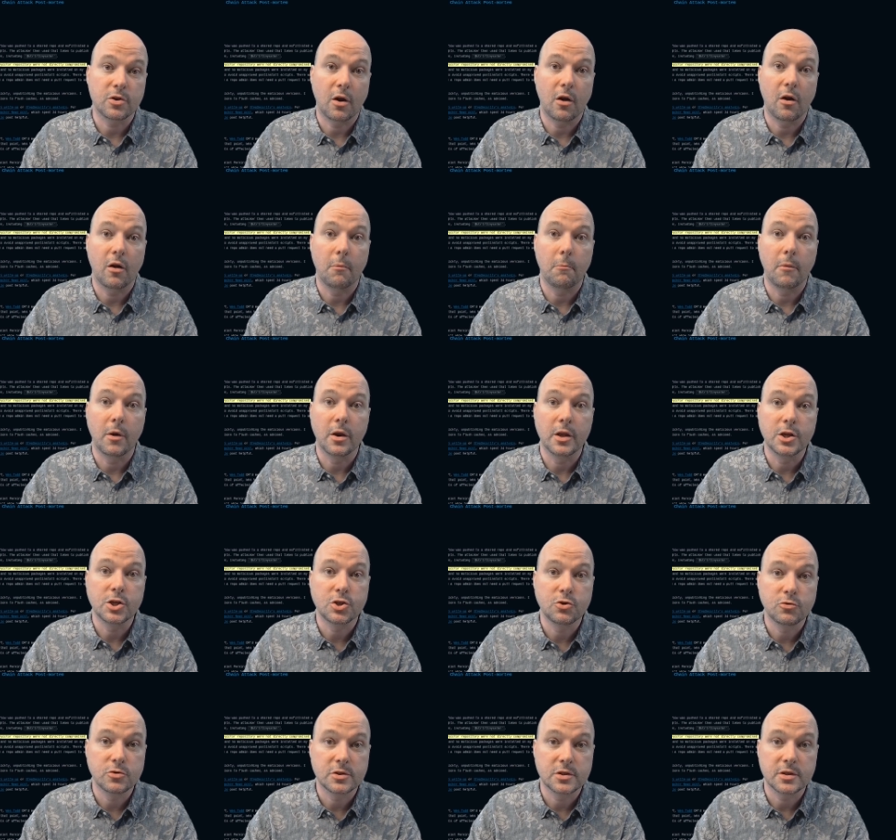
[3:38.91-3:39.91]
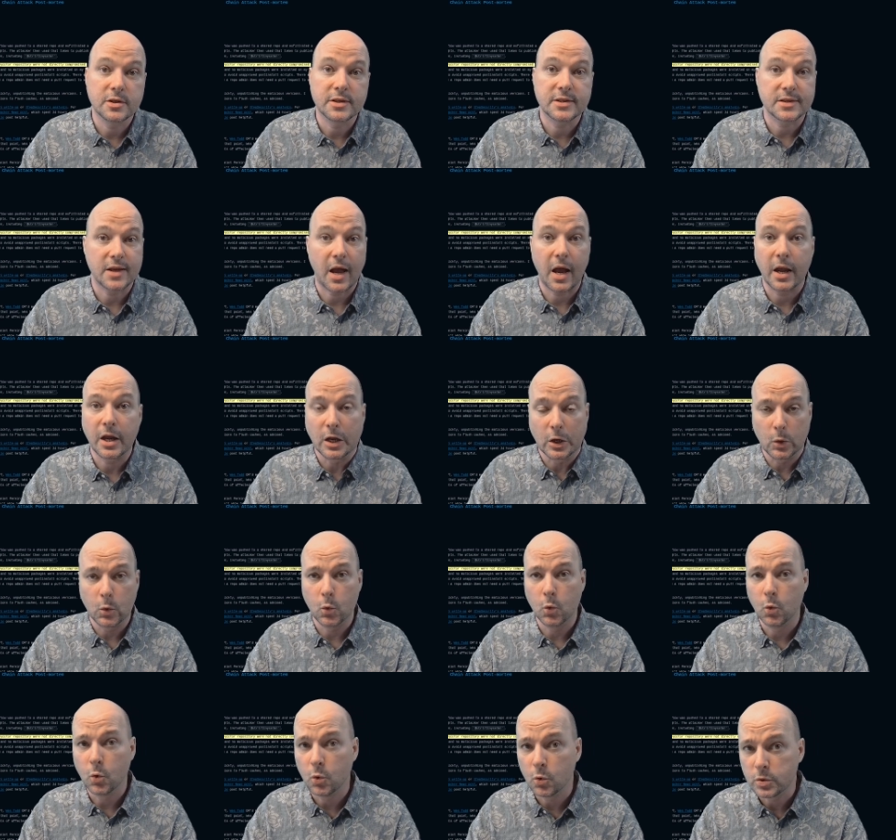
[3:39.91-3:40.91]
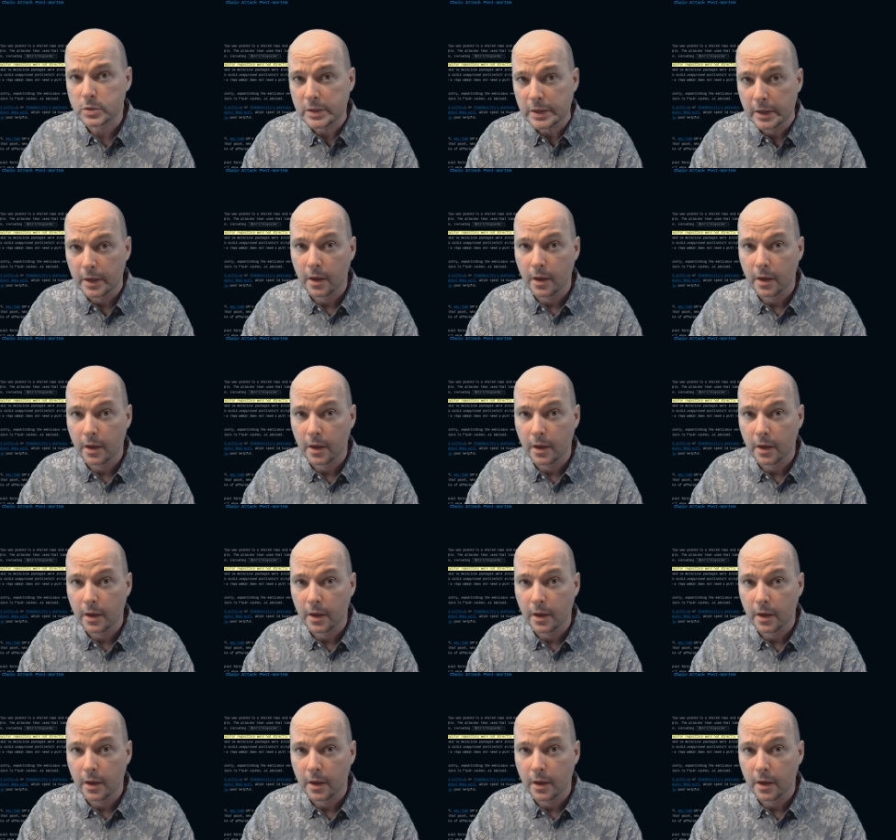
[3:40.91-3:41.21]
a malicious Sai-Ulut